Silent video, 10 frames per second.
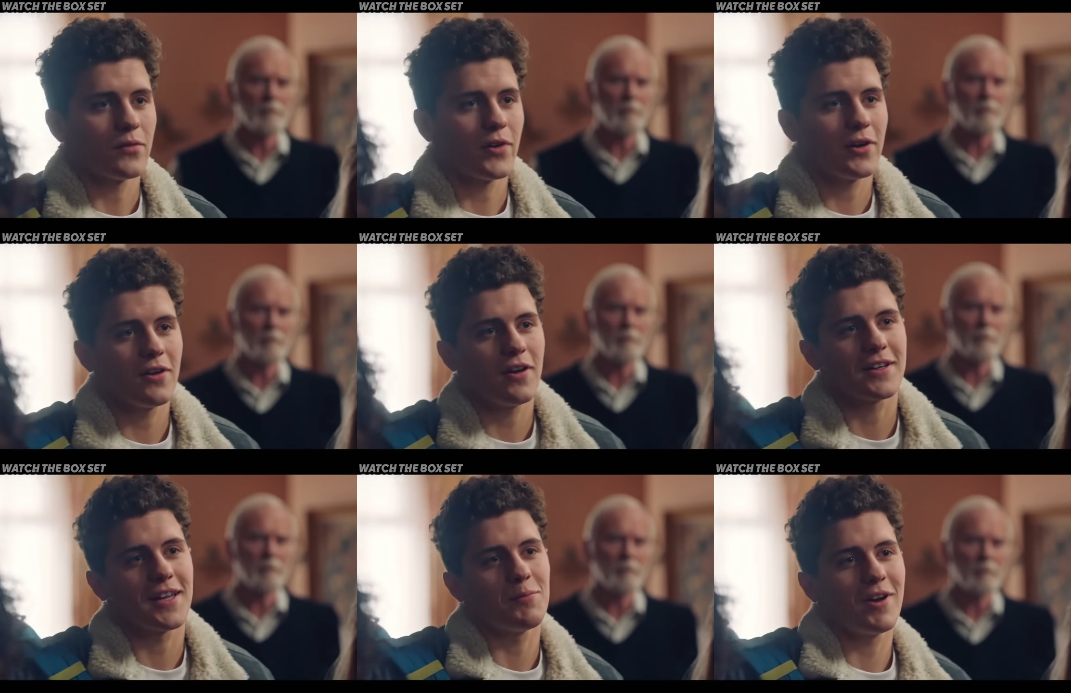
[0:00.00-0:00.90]
Speaker 1: Not very
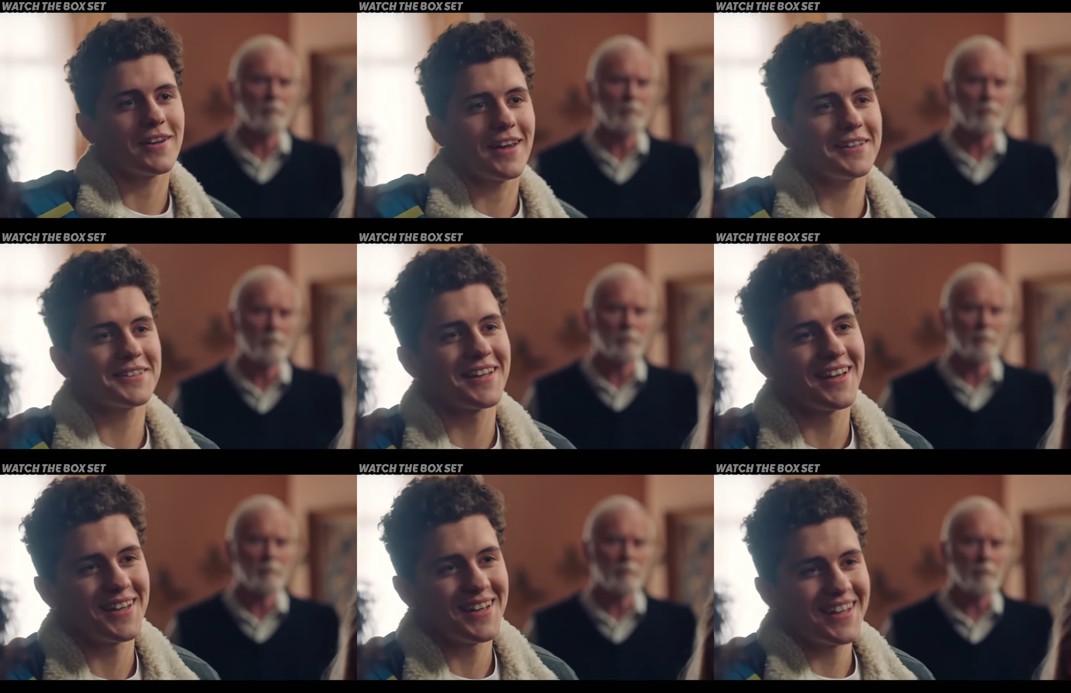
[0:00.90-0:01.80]
likely in my case.
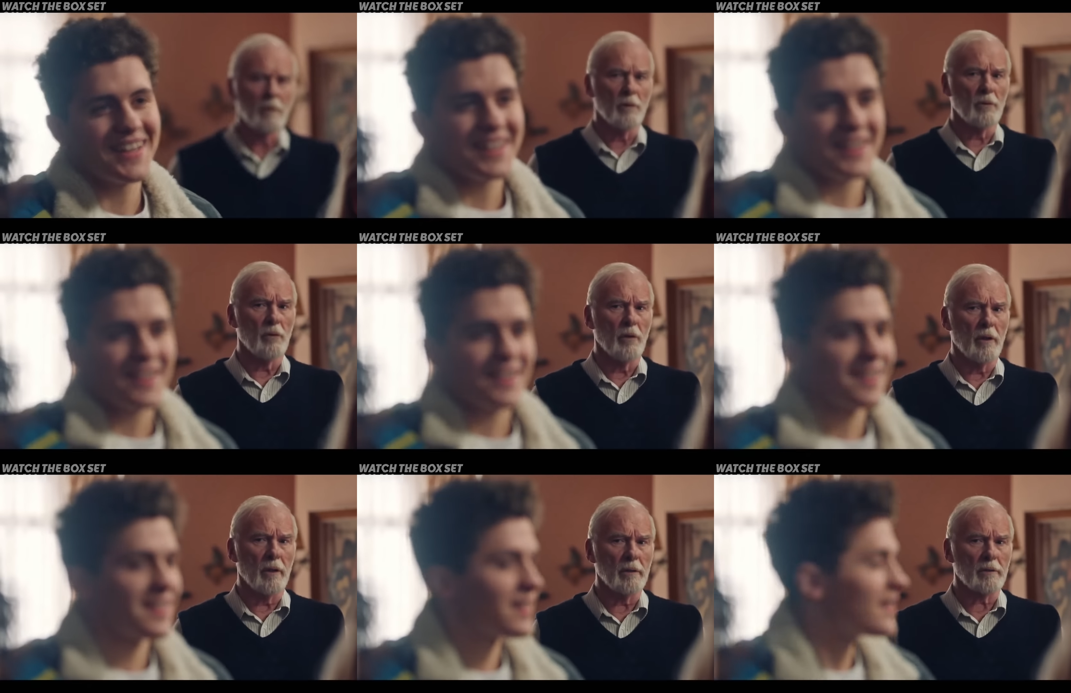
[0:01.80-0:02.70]
I wouldn't
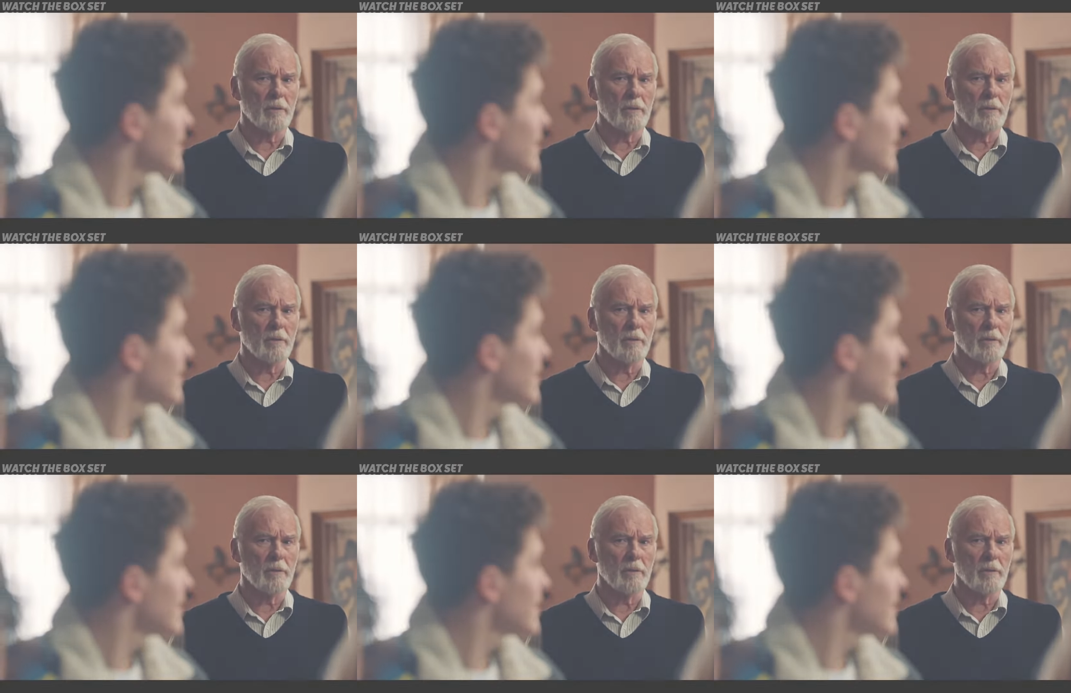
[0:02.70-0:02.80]
rule it out,